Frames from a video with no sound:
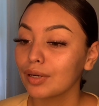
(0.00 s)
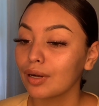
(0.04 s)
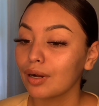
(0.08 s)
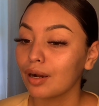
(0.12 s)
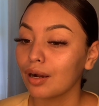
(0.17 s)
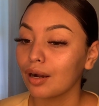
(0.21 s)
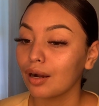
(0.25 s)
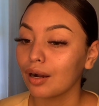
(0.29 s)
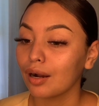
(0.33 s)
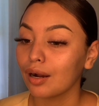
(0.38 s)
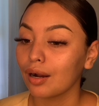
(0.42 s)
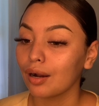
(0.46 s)

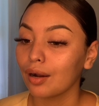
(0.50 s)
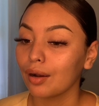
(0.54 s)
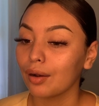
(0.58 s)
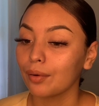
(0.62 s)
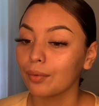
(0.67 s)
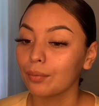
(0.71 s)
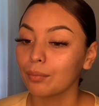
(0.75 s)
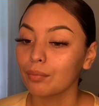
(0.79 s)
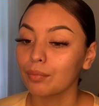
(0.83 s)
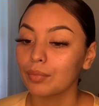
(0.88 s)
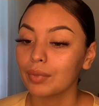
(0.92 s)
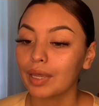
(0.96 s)

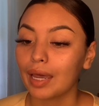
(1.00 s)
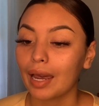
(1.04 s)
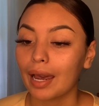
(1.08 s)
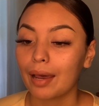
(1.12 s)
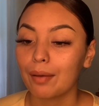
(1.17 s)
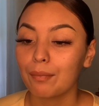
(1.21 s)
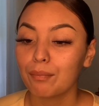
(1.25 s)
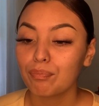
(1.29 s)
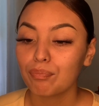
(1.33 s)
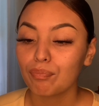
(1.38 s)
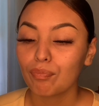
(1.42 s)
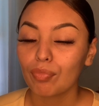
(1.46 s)
Yeah,
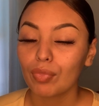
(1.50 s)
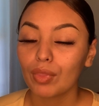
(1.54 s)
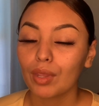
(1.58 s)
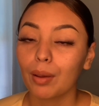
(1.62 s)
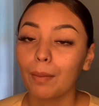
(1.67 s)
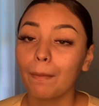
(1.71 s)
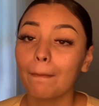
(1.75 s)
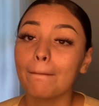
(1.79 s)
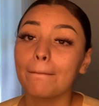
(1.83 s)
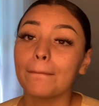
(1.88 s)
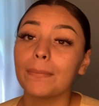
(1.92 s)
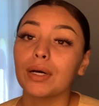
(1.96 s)

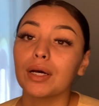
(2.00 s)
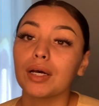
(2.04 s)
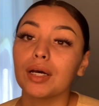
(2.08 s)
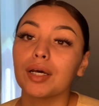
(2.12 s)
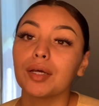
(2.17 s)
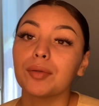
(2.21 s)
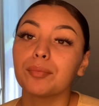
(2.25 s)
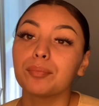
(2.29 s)
but